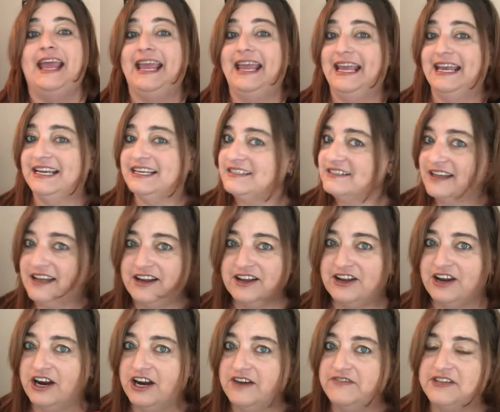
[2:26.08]
and it's got a
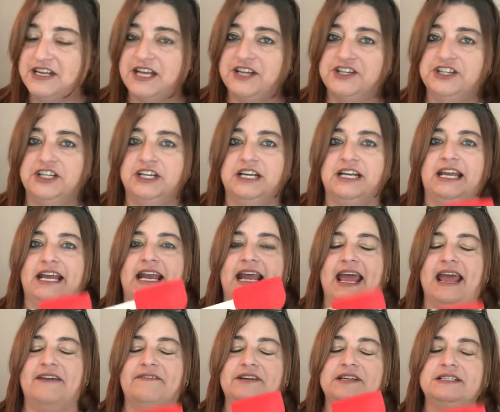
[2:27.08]
curved edge, you're gonna get
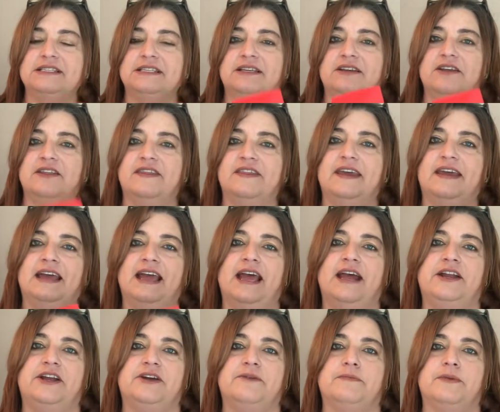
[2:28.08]
every single thing out
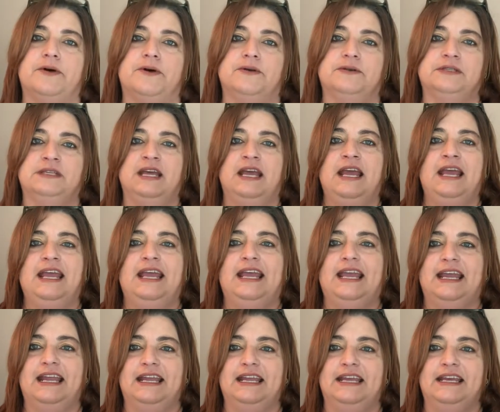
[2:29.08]
of your bowls.
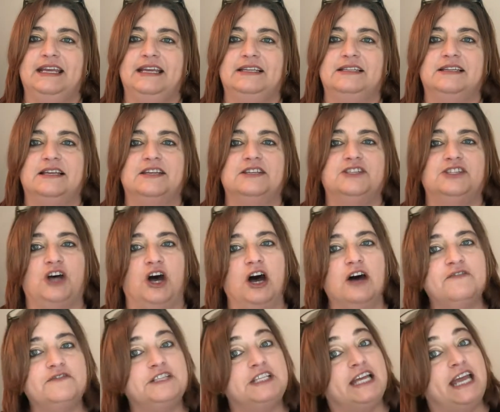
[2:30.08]
It is
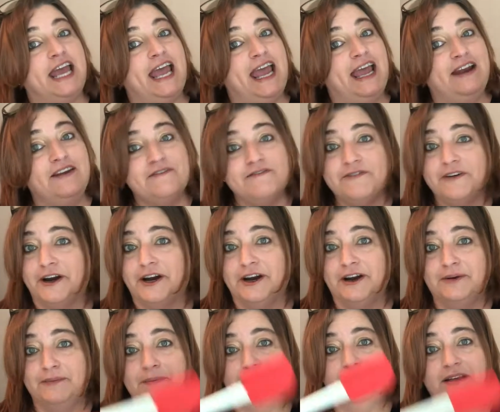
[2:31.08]
soft and
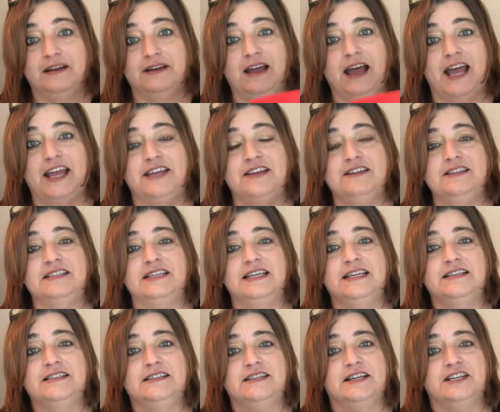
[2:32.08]
firm. I use
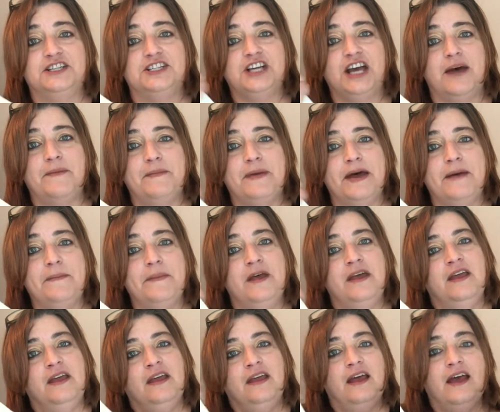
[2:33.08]
this to chop
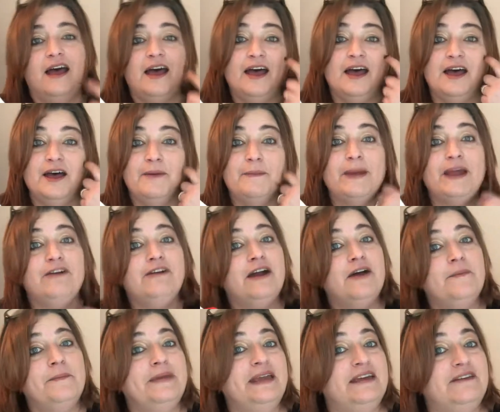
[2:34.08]
up uh, my
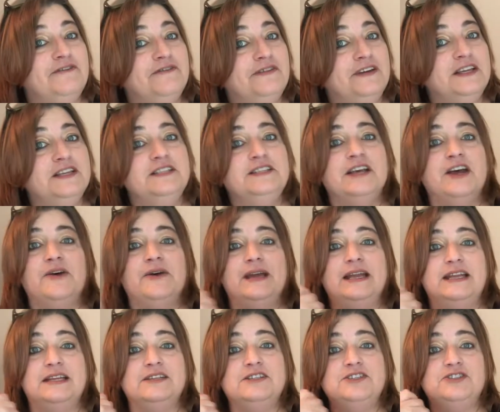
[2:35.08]
ground beef, so
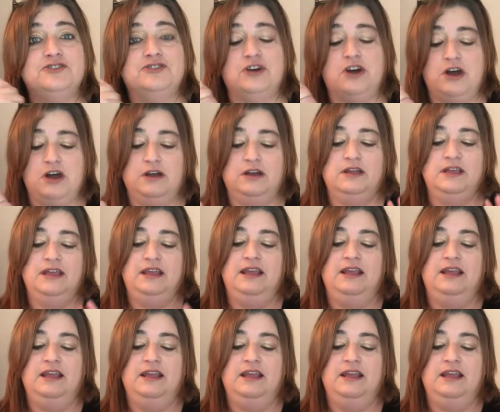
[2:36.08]
it is strong.